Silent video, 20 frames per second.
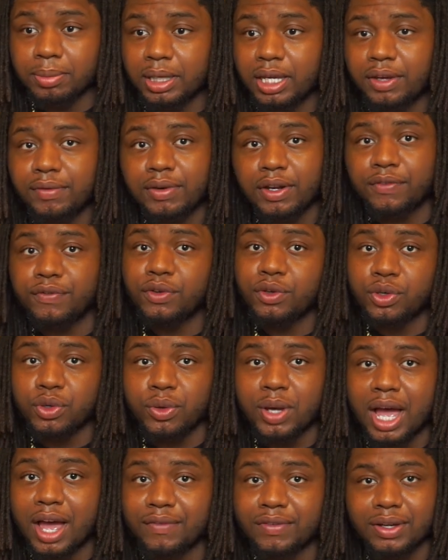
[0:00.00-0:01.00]
Even if you
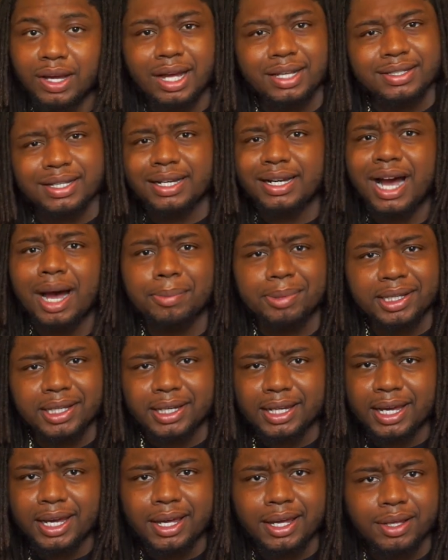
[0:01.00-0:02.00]
do have it, I say cop it
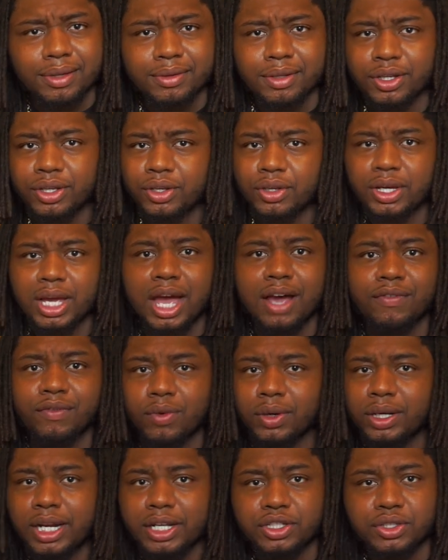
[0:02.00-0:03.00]
again. You have
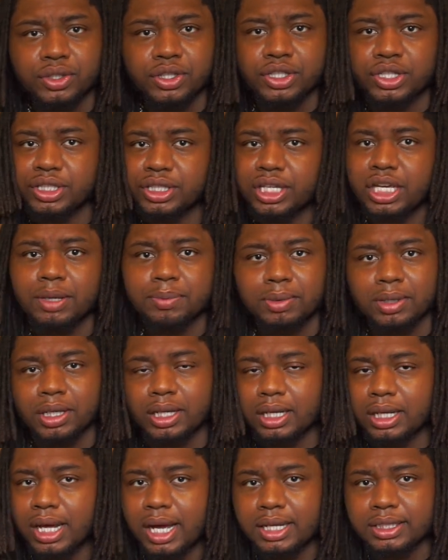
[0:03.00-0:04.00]
one that you can just keep in the
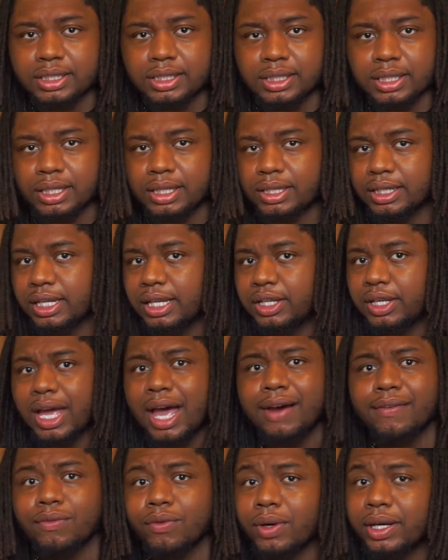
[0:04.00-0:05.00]
closet, and then you
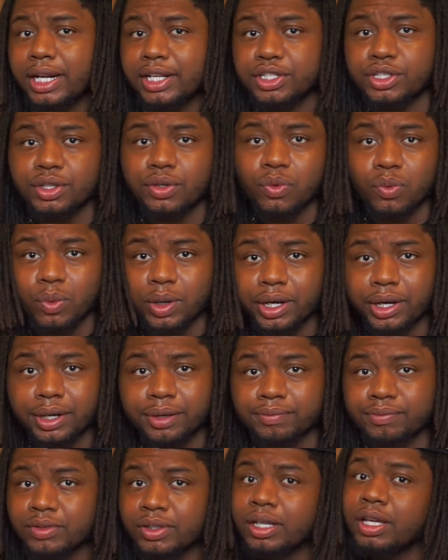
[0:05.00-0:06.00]
have one that you can wear
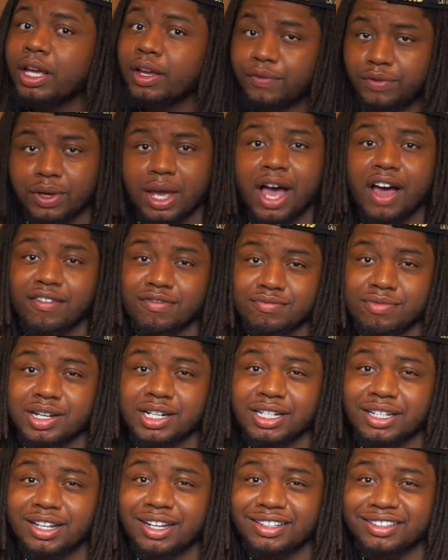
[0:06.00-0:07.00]
if you have
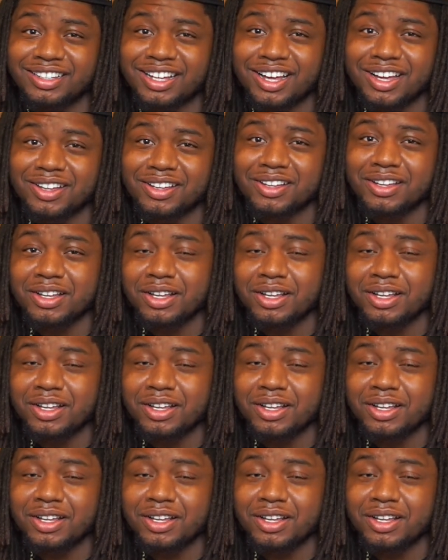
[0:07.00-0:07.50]
money like that.